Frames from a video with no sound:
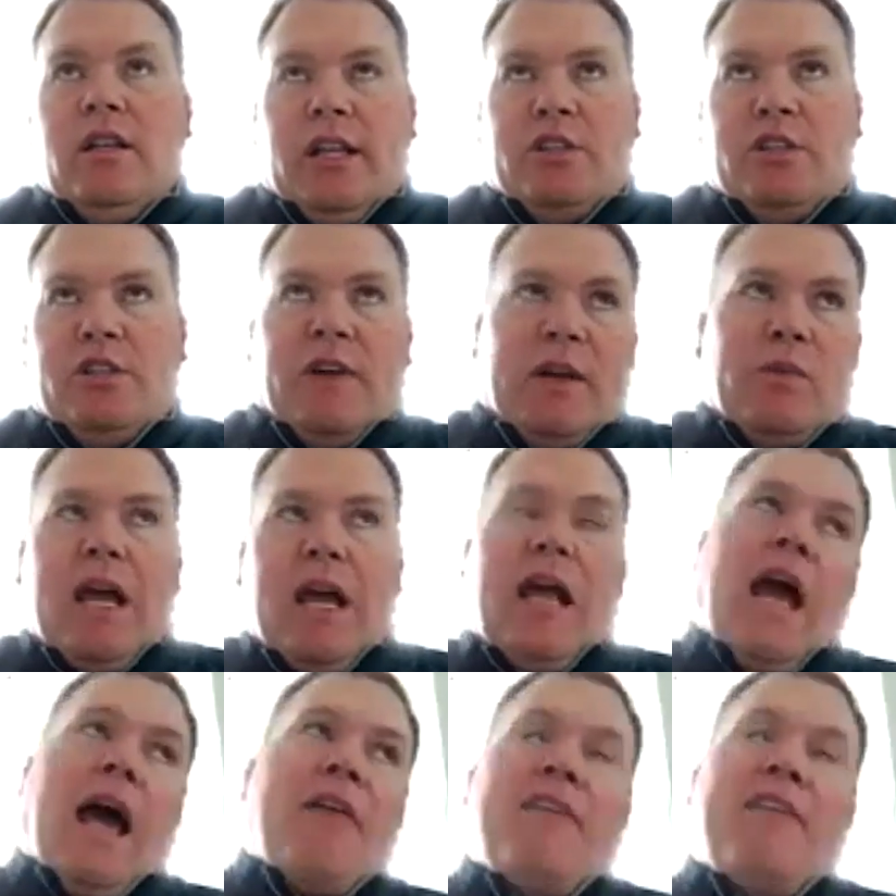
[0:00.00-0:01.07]
it's funny.
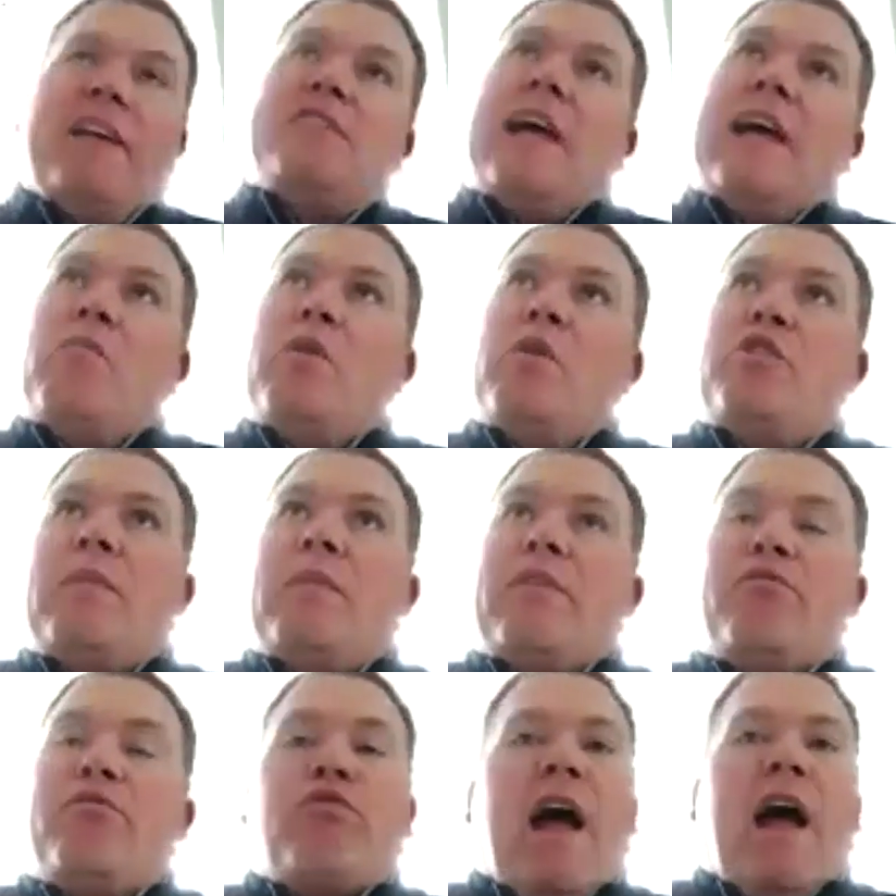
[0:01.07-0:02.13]
I FaceTime with him
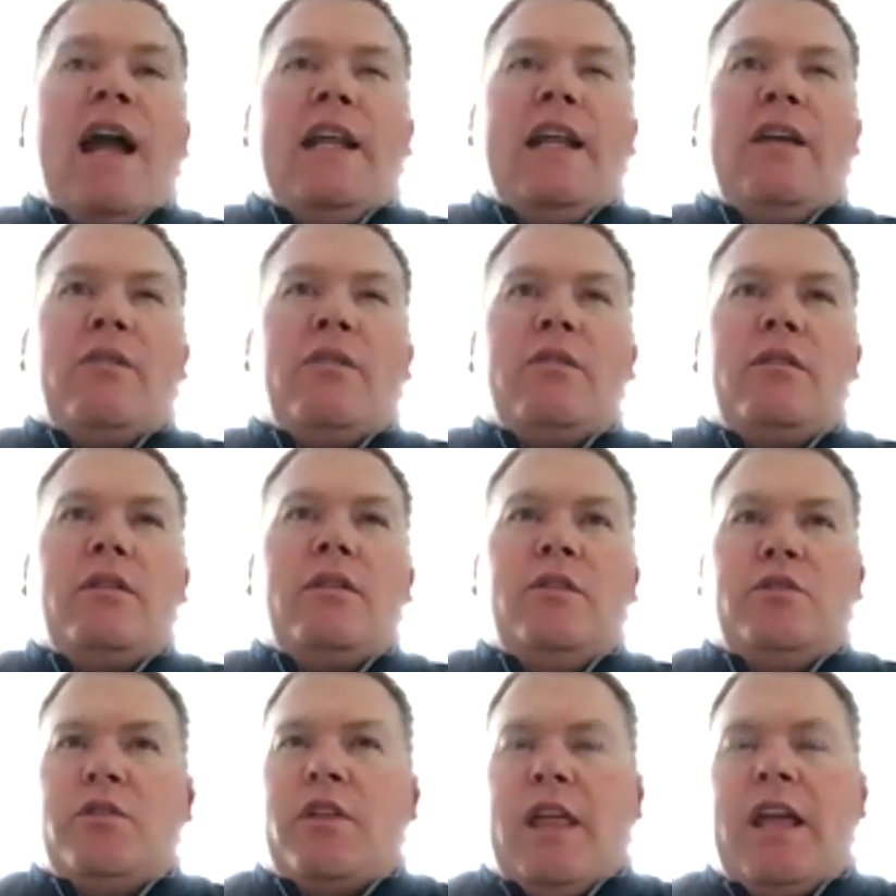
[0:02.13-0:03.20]
like Friday or
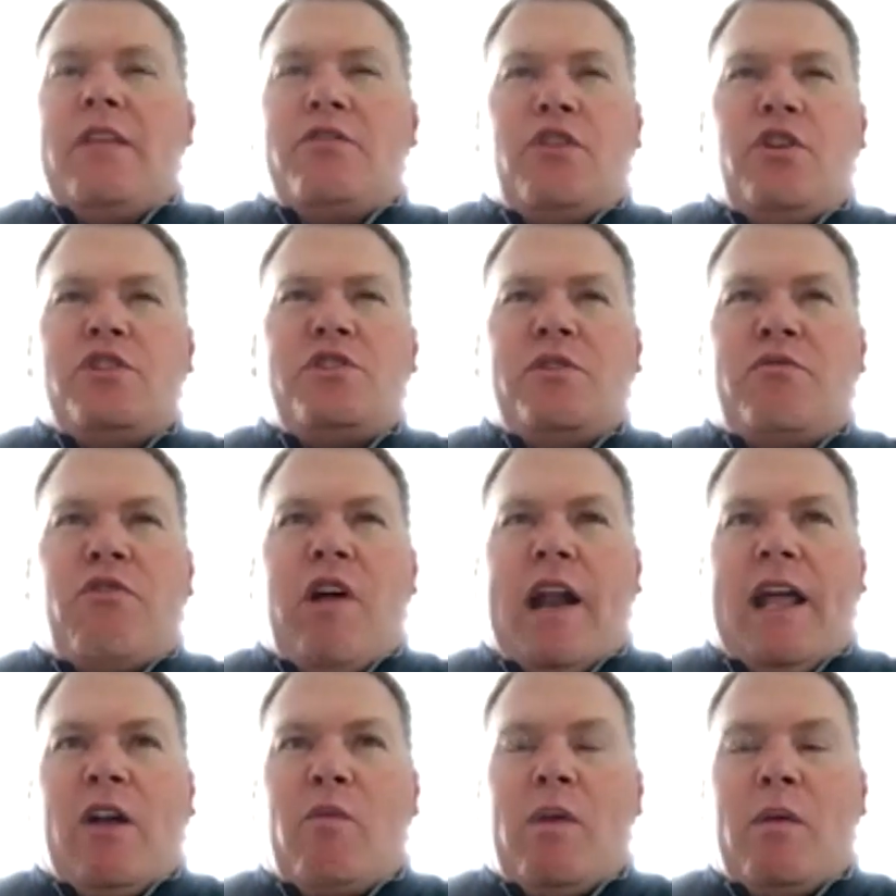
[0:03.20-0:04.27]
like Thursday or
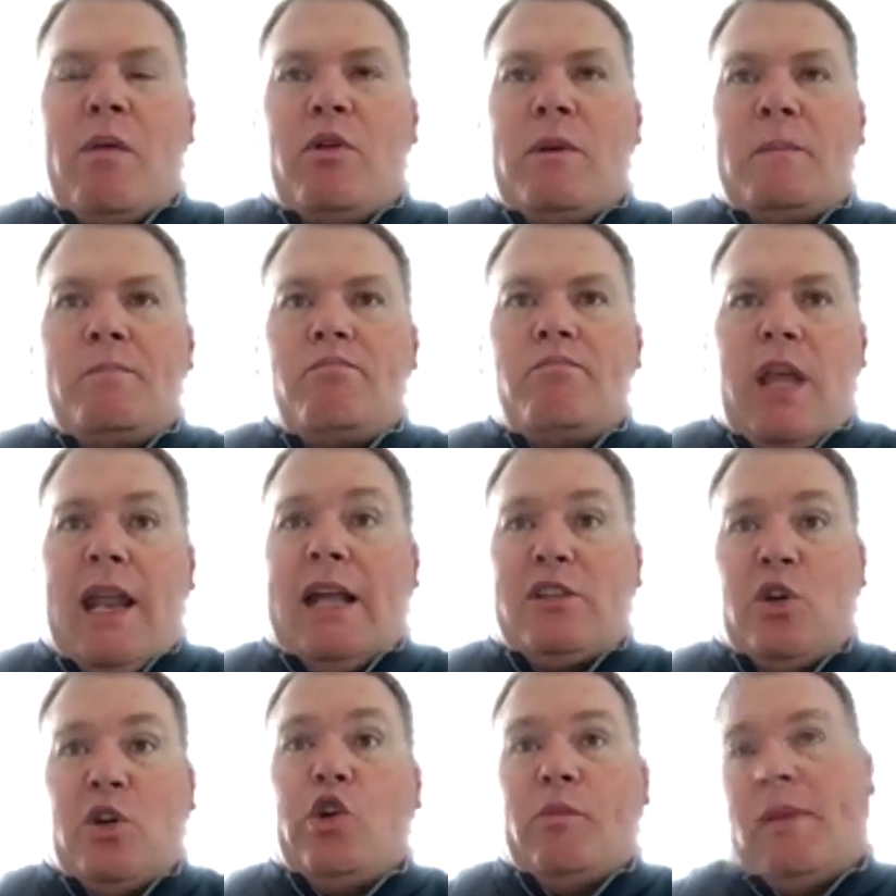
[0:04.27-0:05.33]
Friday, I don't remember. And
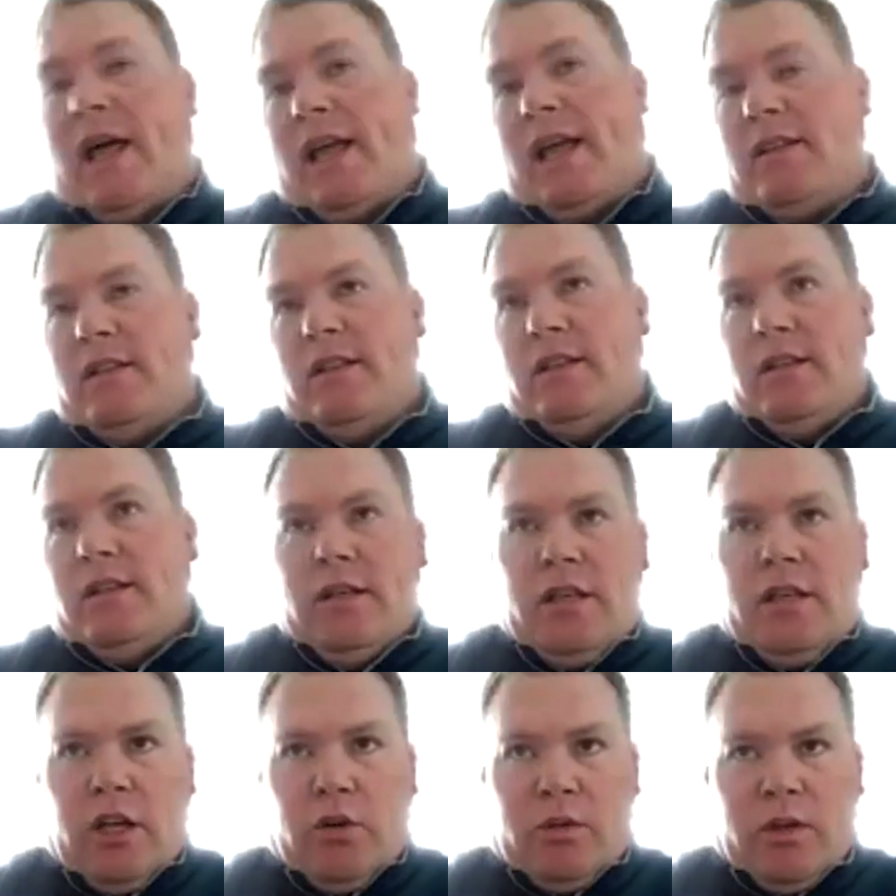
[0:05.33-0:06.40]
I told him, like,
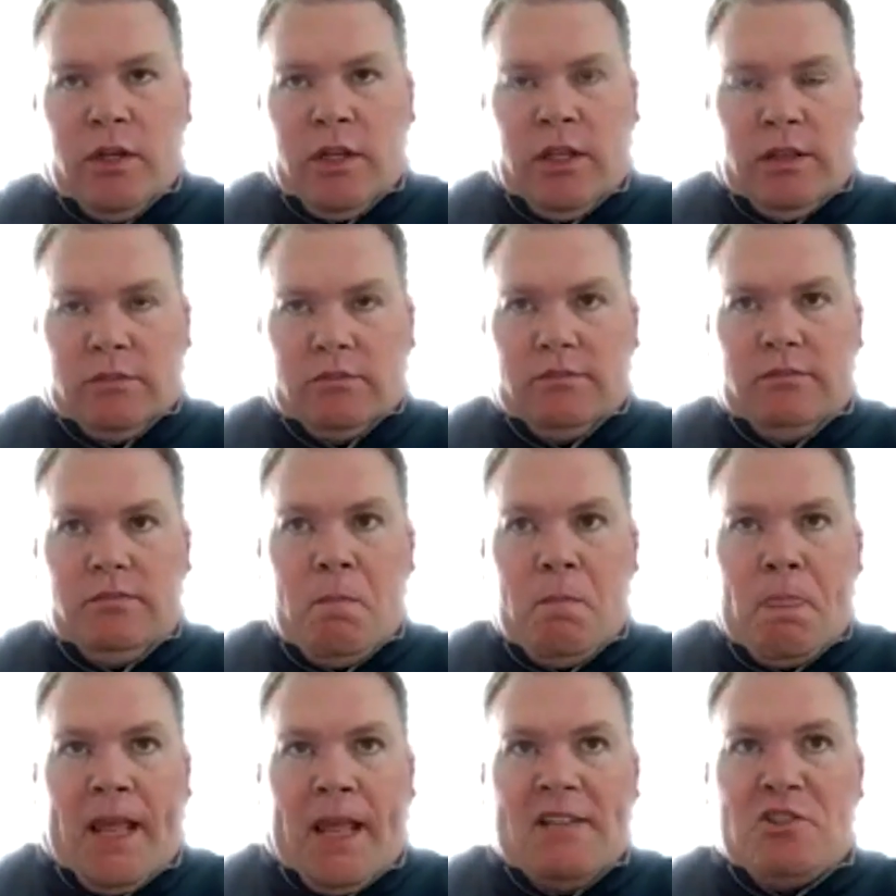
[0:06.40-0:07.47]
you know,
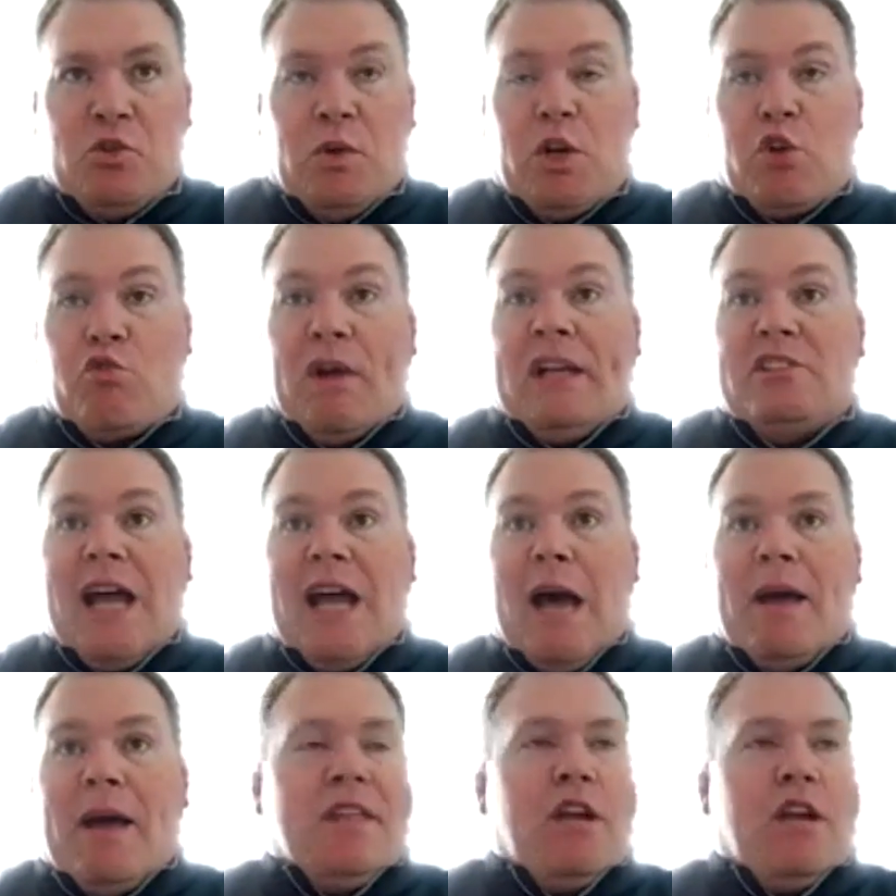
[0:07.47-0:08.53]
he's doing a great job,
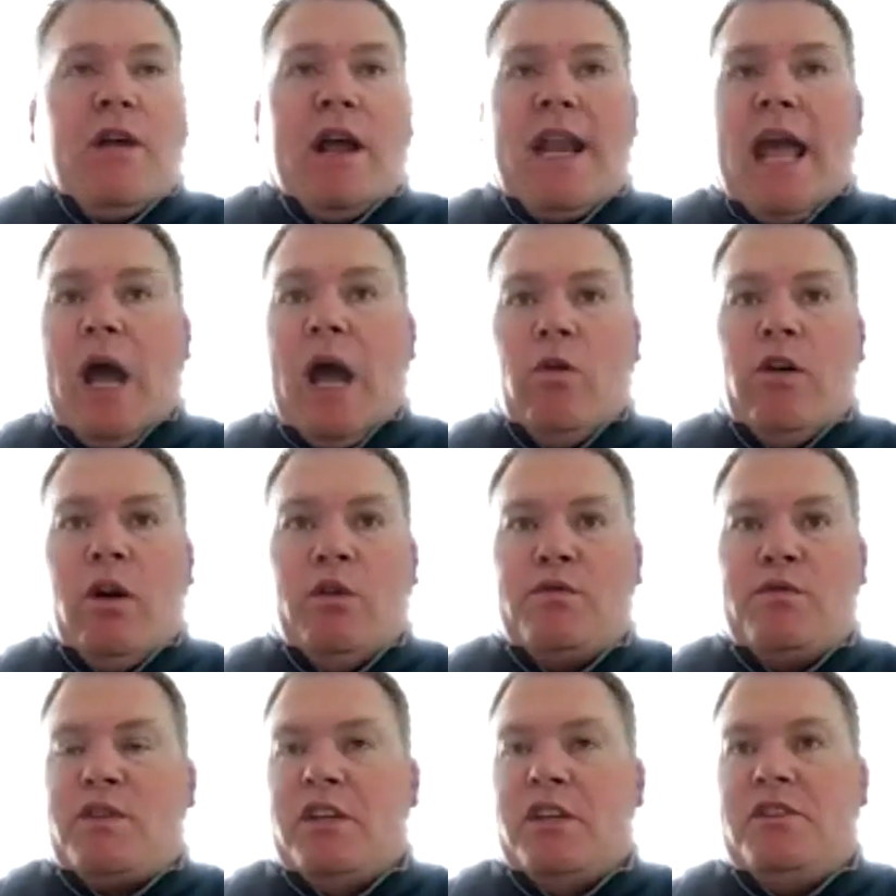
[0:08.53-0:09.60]
I think, right now
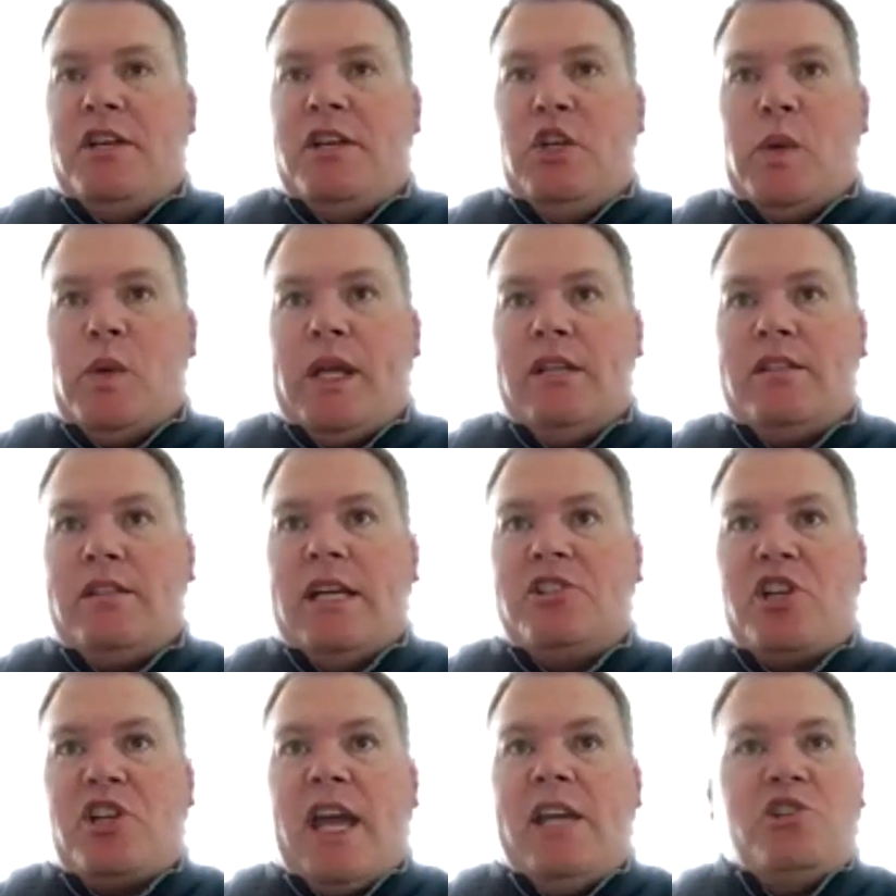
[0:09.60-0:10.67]
of continuing his
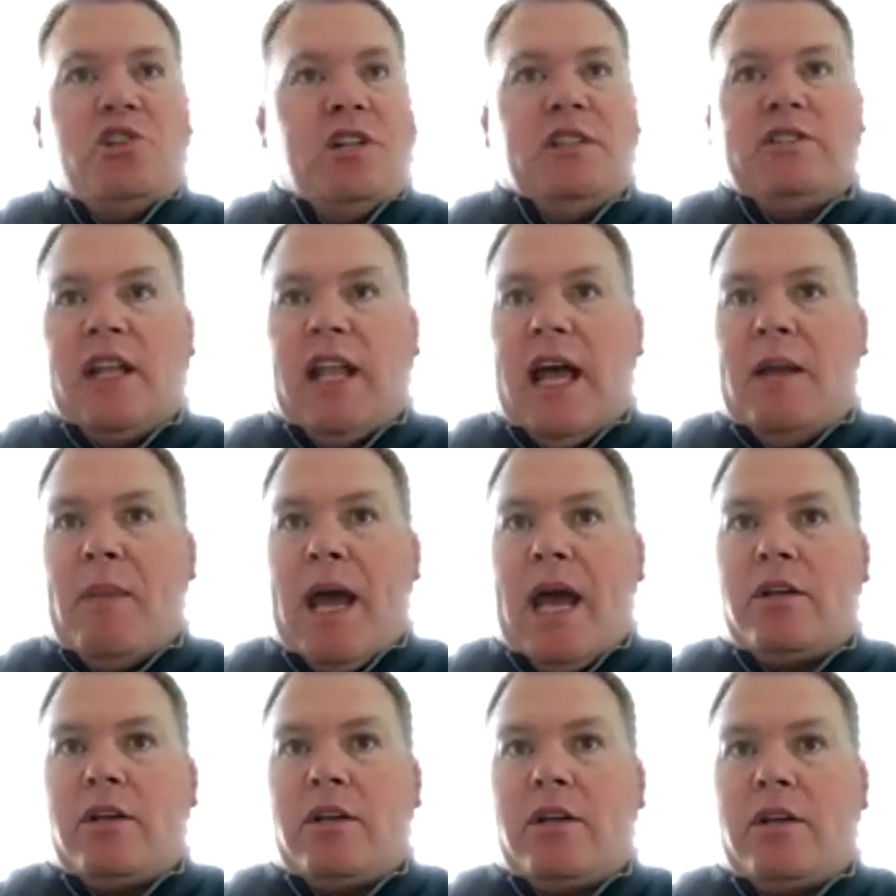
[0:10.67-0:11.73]
education as a
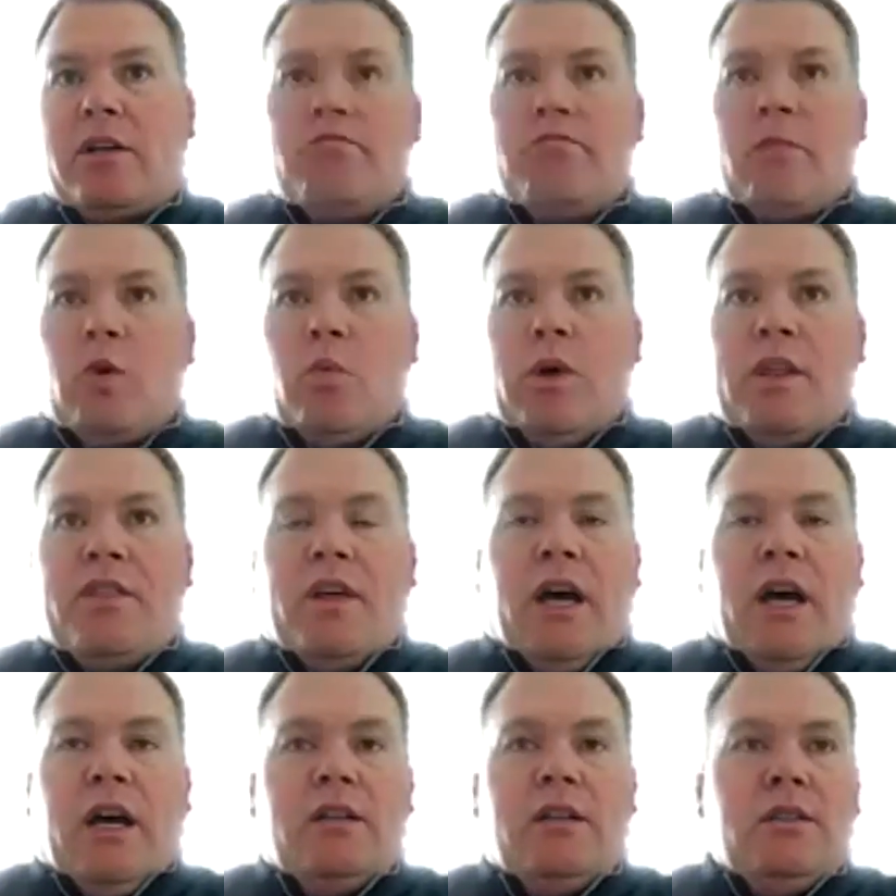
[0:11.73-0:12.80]
linebacker with, you